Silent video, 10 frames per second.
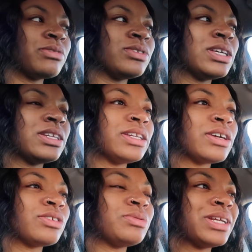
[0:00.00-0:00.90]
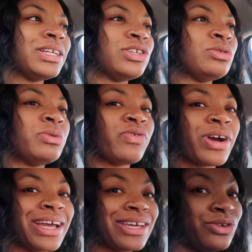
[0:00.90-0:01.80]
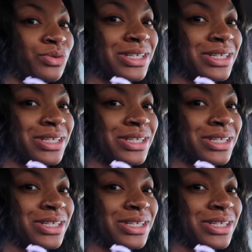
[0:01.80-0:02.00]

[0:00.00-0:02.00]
able to get in there and do what I need to do before I can do